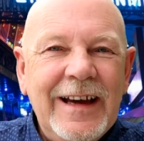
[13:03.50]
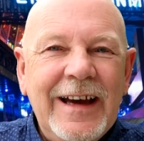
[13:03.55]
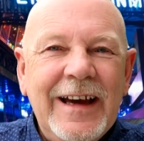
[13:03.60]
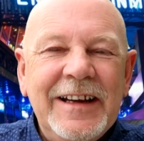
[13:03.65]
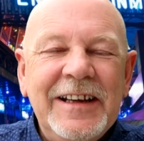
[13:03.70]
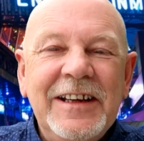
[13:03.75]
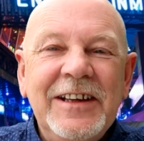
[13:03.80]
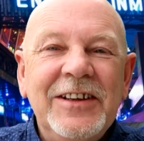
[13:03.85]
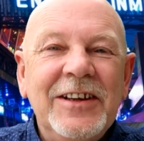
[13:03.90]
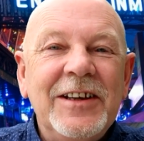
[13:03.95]

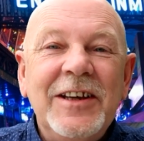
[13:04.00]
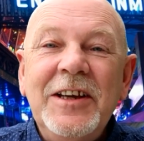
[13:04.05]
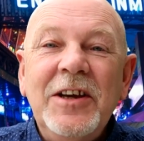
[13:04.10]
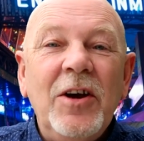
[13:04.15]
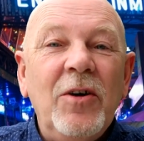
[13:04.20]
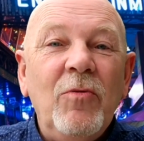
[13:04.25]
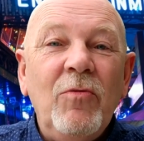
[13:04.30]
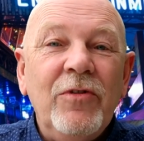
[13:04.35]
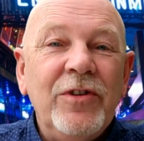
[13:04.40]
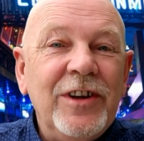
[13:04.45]
And he
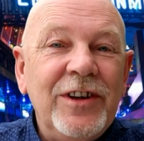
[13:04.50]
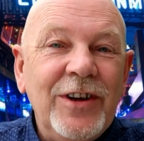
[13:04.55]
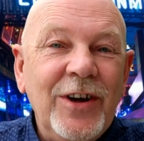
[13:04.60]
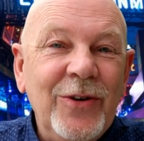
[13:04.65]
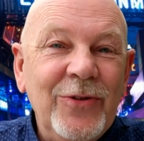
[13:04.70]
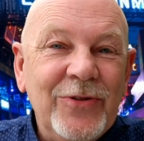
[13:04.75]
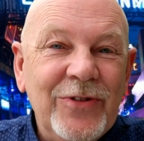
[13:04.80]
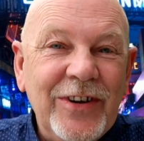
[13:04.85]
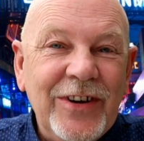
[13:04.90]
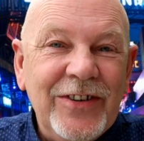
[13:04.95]
already
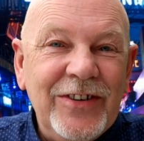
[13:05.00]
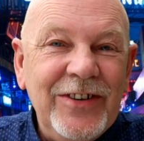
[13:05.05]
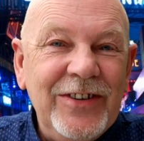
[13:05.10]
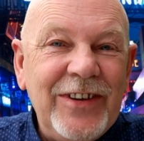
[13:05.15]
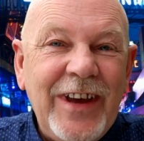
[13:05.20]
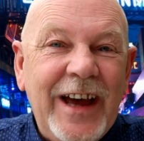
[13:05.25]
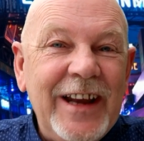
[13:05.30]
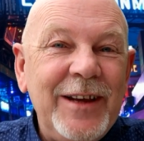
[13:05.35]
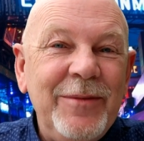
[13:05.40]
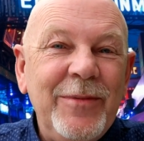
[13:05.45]
knows this, he's
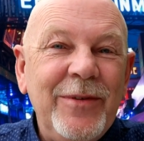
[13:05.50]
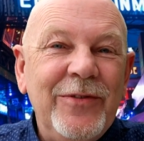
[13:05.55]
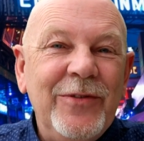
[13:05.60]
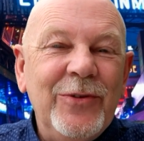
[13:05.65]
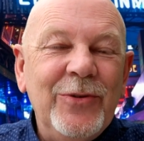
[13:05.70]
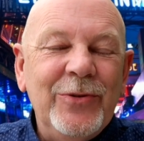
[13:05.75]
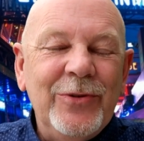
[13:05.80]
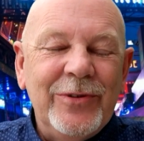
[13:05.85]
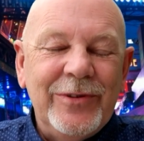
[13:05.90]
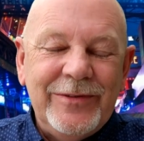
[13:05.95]
had it
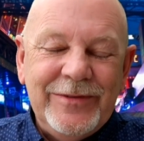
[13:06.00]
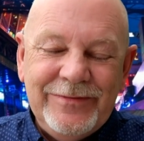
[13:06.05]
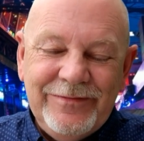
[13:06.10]
before.